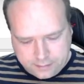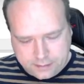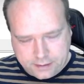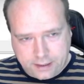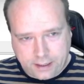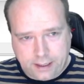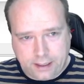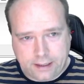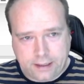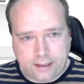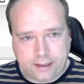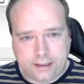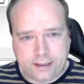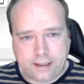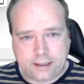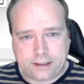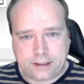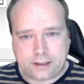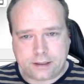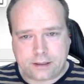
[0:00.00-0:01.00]
Target,
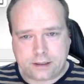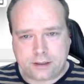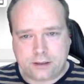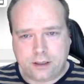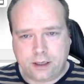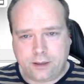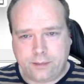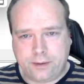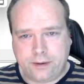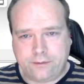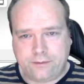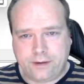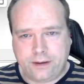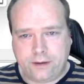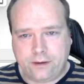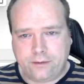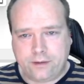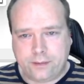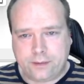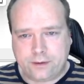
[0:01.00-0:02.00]
yes, copy,
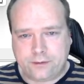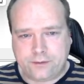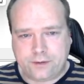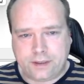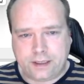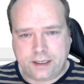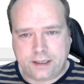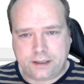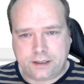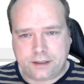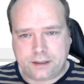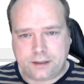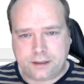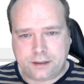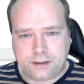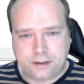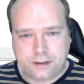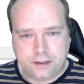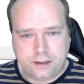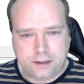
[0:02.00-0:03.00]
thank you very much for
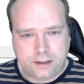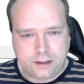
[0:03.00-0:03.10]
that.